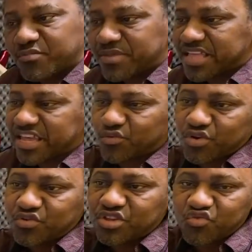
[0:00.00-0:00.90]
Me and John
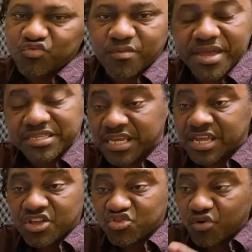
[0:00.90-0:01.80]
do the tune, me I say,
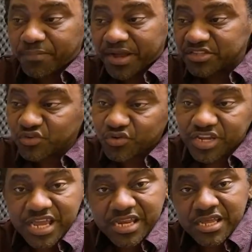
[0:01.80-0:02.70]
jump and so, you're
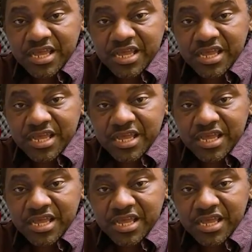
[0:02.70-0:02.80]
dead.